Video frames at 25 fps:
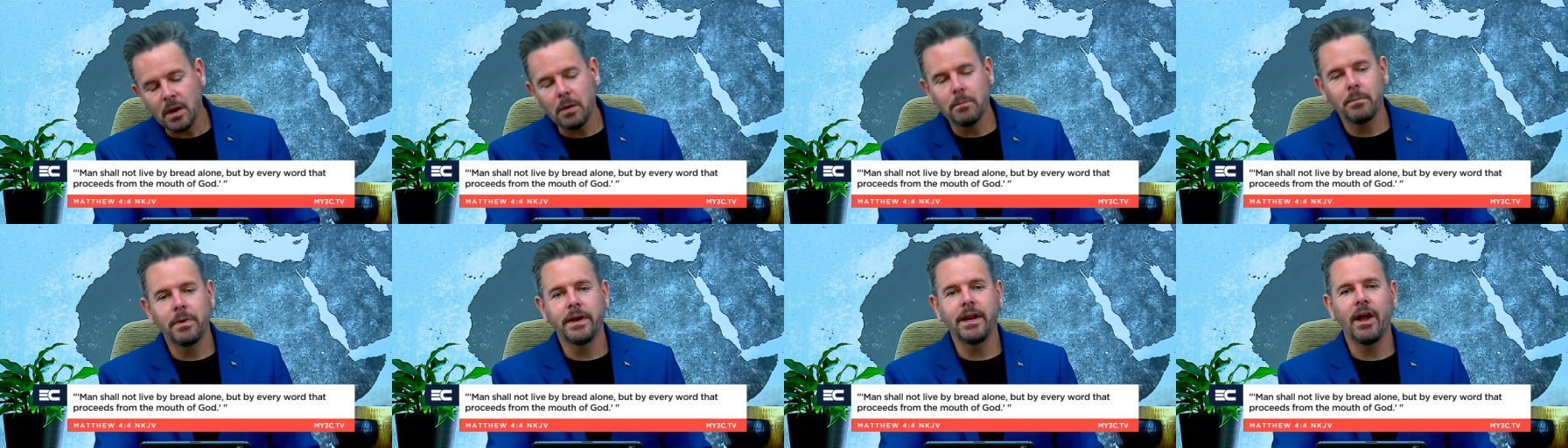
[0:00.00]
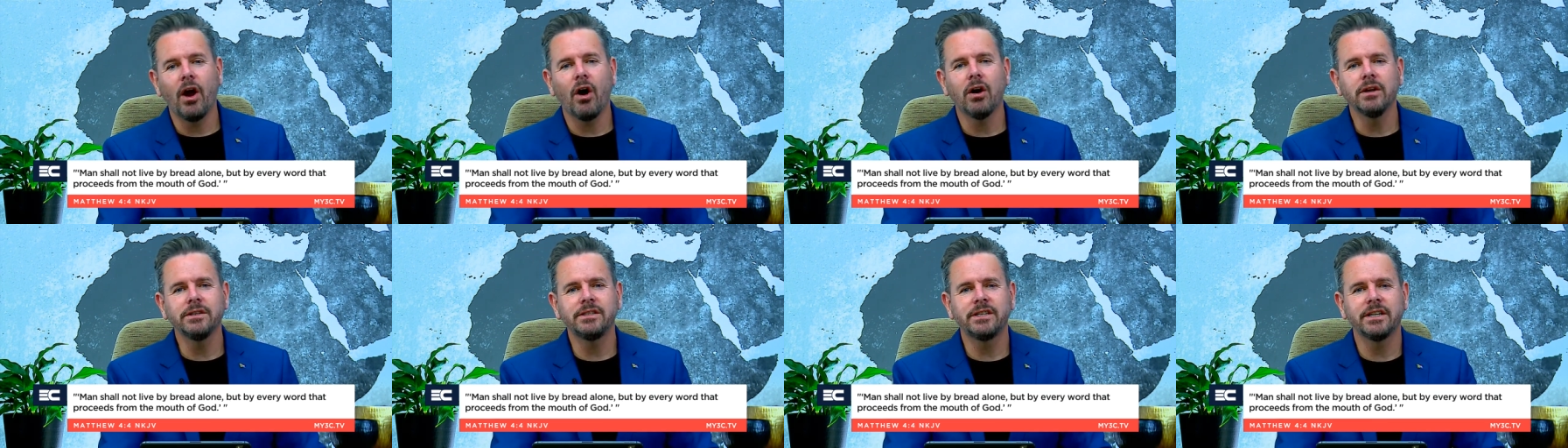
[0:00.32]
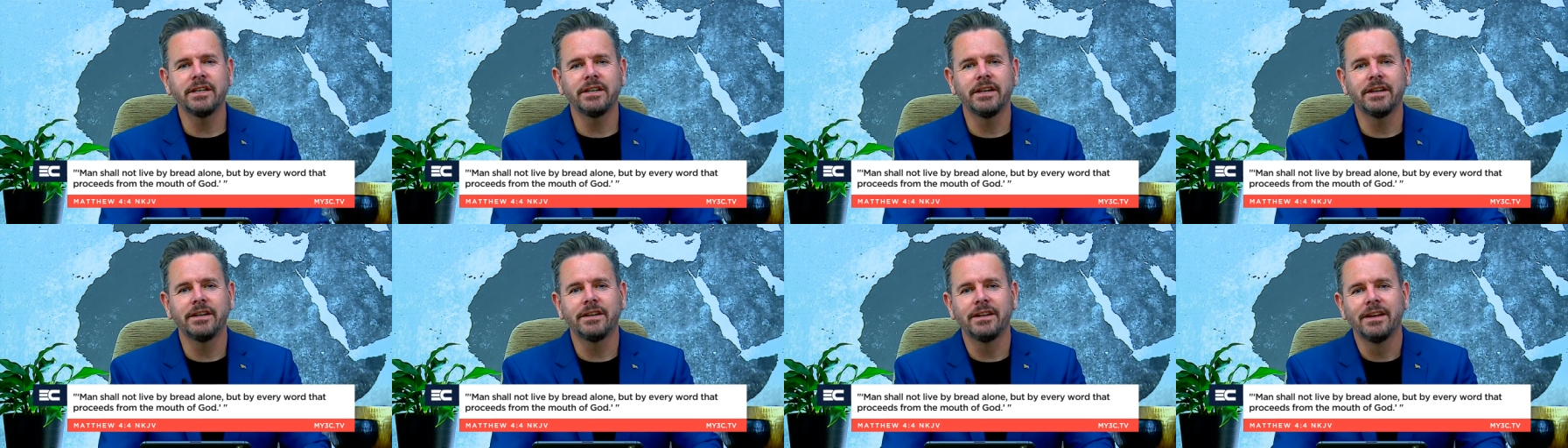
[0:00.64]
But he
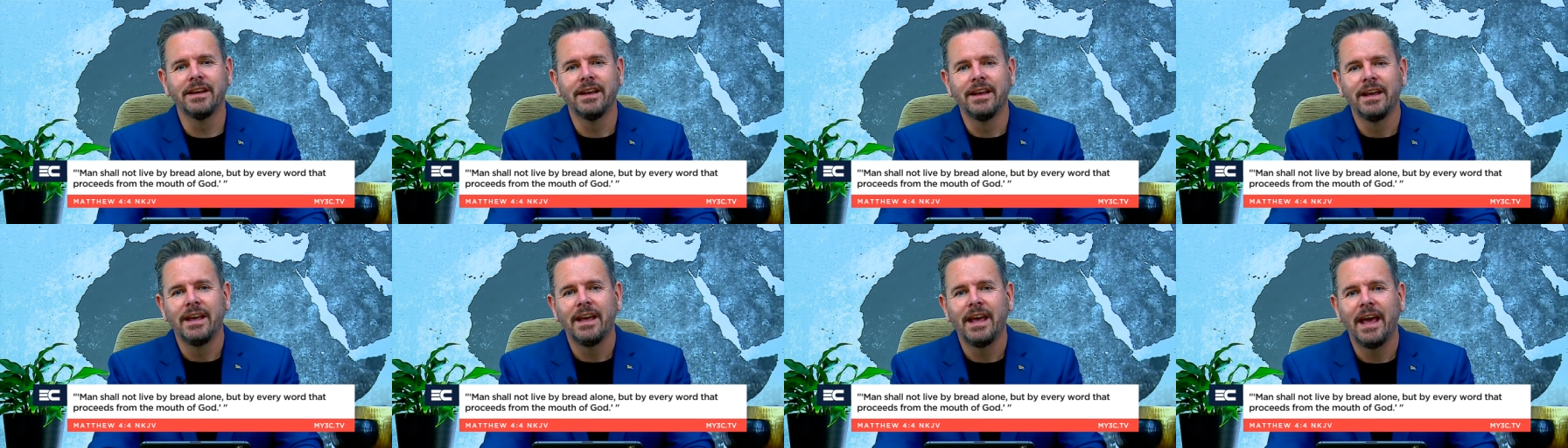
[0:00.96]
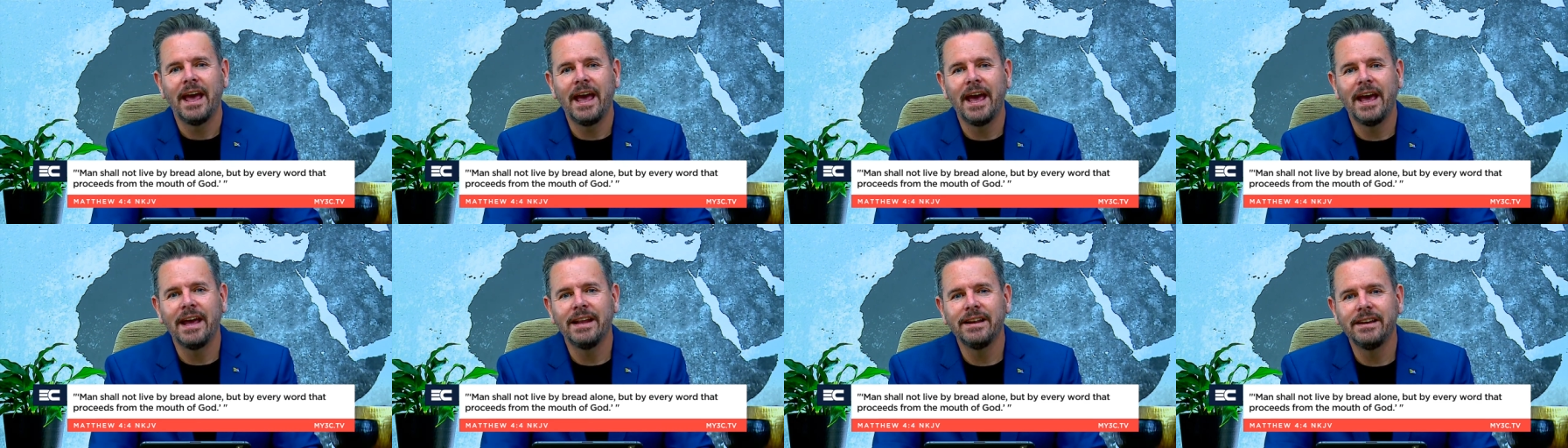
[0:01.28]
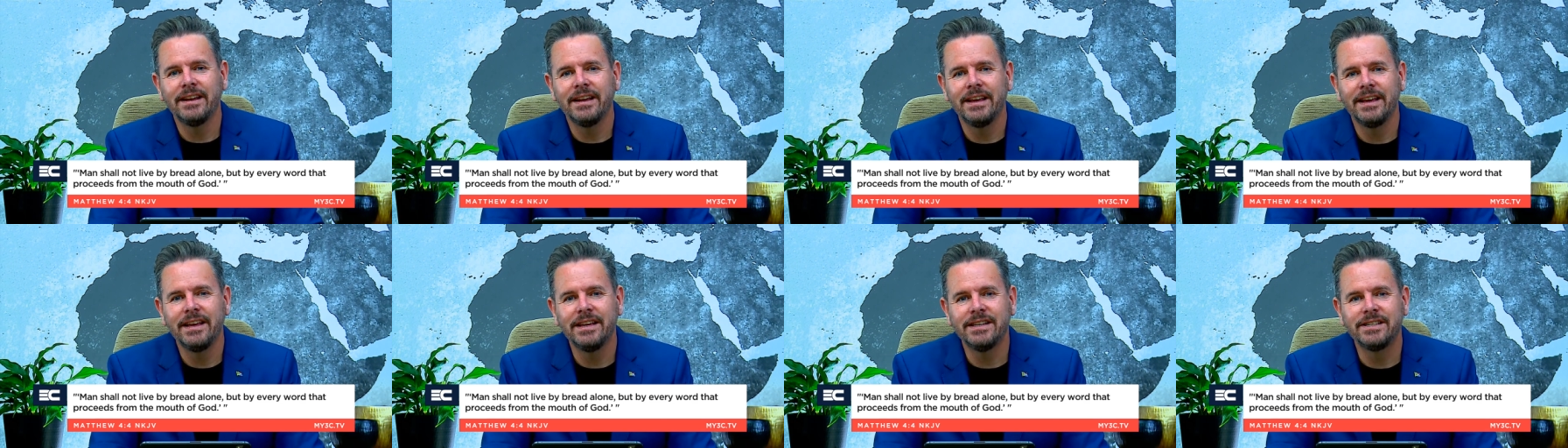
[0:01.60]
answered it and
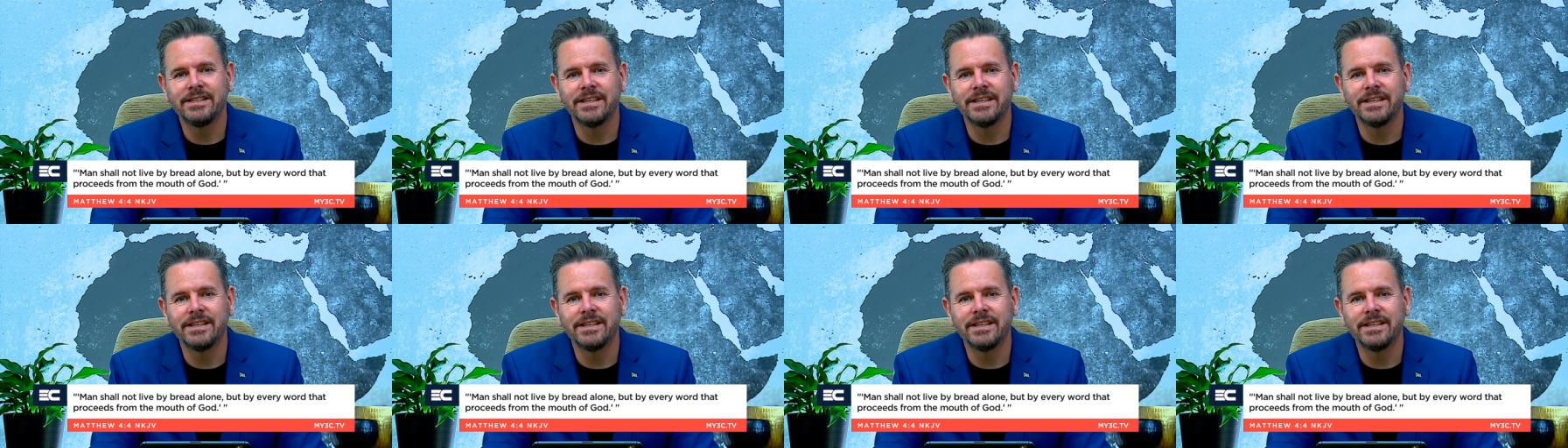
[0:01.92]
he